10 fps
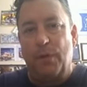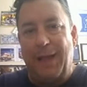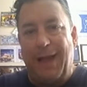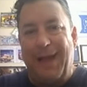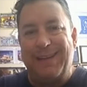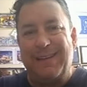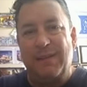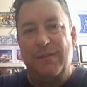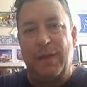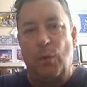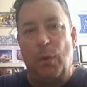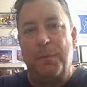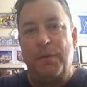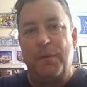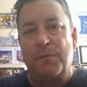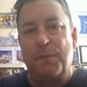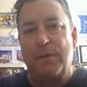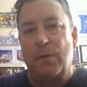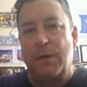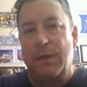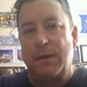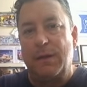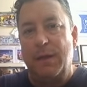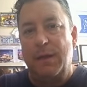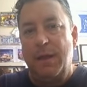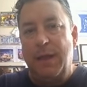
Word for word: the ideas, the equipment that's been donated,